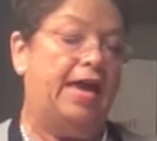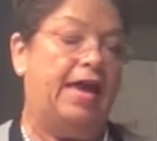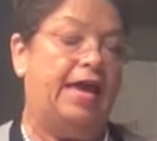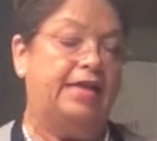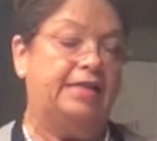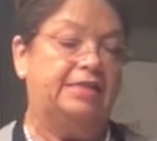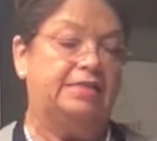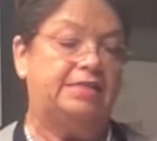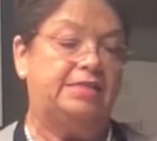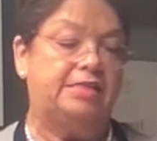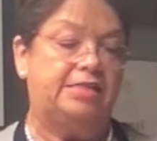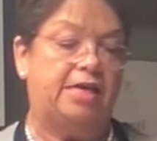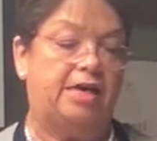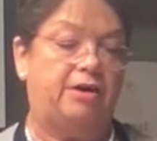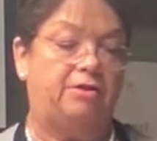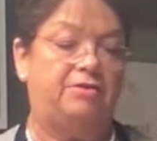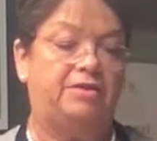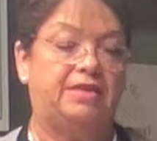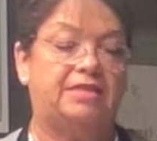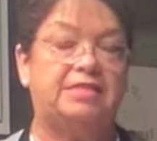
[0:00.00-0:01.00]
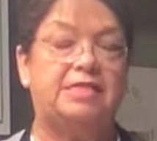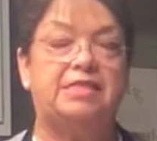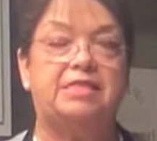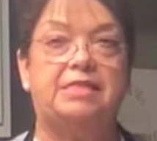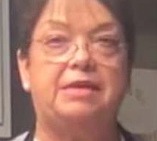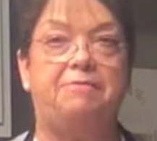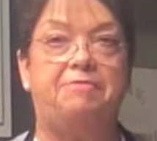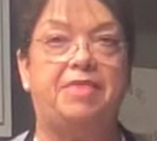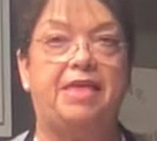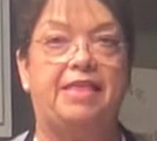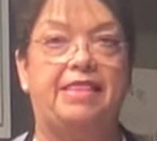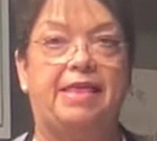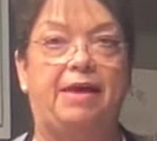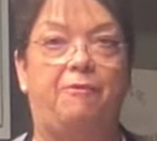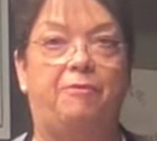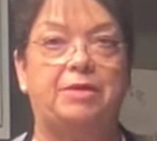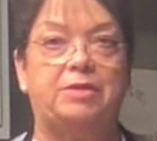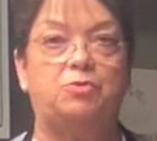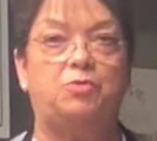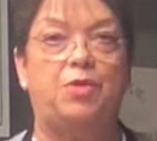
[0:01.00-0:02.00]
And so this is something
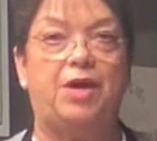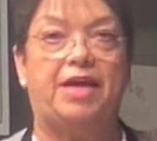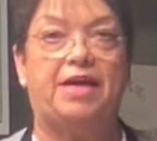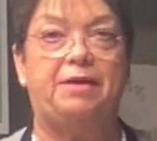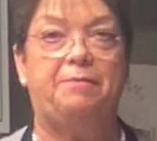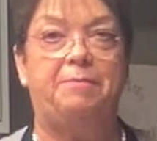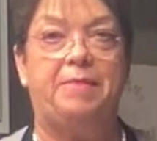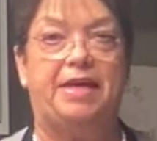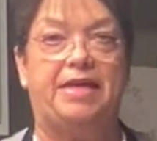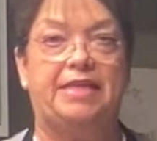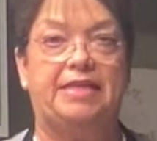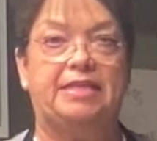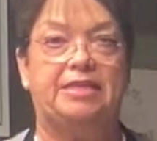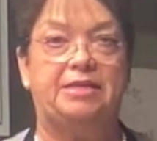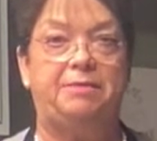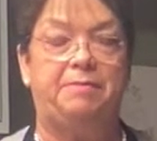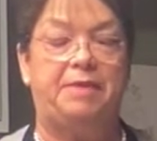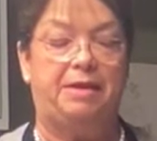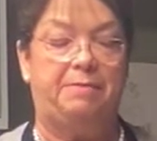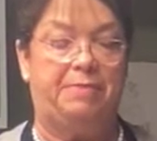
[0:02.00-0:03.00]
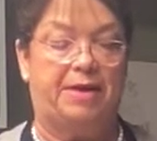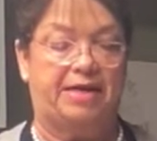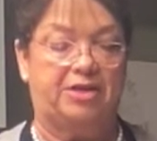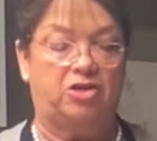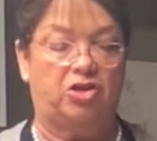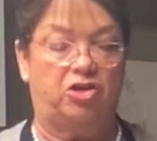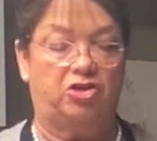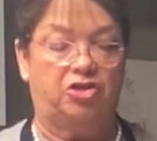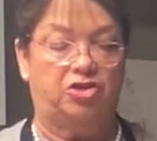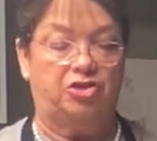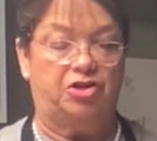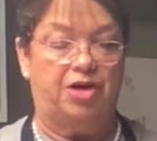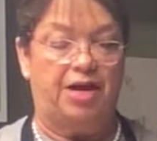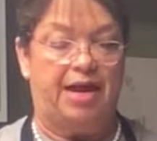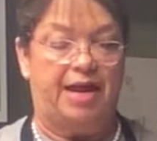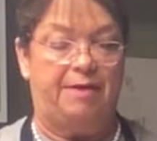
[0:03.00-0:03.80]
that was recommended to me by Dr.